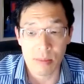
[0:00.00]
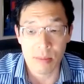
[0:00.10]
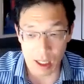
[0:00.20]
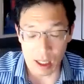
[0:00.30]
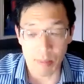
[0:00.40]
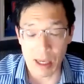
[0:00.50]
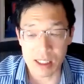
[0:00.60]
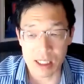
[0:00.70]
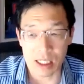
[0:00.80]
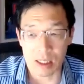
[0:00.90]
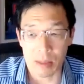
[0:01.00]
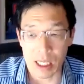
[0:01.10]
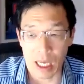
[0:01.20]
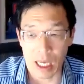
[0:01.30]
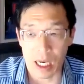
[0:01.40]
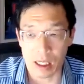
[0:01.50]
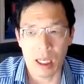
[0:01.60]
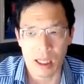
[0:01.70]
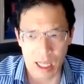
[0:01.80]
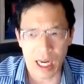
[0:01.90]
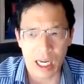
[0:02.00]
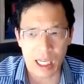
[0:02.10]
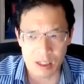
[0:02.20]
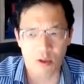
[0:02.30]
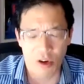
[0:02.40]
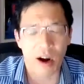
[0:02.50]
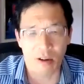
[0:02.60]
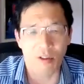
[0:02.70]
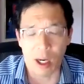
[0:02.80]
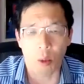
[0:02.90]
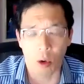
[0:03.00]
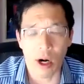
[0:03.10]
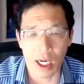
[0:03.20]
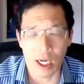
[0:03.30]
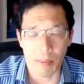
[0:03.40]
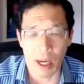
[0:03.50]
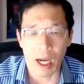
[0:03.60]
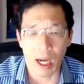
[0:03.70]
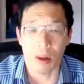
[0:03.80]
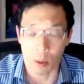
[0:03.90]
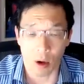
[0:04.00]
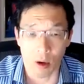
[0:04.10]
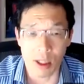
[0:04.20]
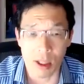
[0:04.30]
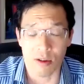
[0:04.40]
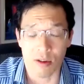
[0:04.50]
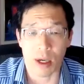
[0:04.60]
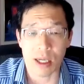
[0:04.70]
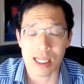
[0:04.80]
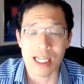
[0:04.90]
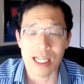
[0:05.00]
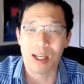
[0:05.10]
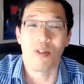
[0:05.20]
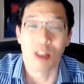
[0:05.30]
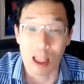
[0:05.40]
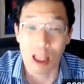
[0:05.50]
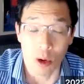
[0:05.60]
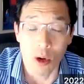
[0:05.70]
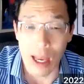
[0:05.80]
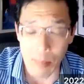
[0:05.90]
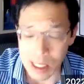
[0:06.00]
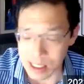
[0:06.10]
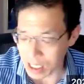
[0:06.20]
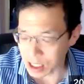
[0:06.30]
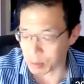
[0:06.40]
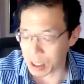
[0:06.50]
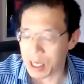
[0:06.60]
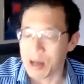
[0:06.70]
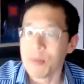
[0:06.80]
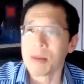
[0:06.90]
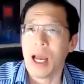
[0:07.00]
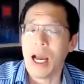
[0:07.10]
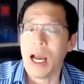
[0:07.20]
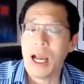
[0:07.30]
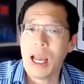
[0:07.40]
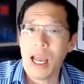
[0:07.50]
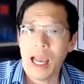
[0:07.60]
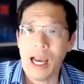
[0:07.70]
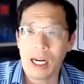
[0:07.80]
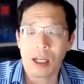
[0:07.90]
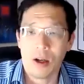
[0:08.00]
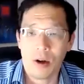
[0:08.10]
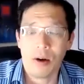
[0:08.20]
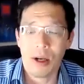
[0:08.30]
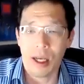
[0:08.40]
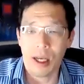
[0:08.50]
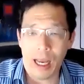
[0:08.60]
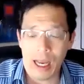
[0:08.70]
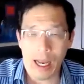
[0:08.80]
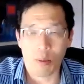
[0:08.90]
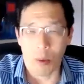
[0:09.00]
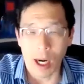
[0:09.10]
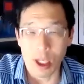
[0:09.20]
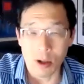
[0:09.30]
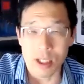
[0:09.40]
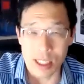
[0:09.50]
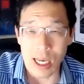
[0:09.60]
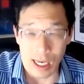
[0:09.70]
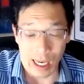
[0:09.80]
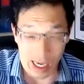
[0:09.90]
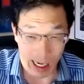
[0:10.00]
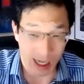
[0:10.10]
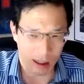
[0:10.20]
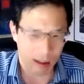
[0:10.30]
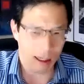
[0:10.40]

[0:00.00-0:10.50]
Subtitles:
a mastectomy, and then is very, very worried about the recurrence of breast cancer even through that mastectomy. And what you're saying,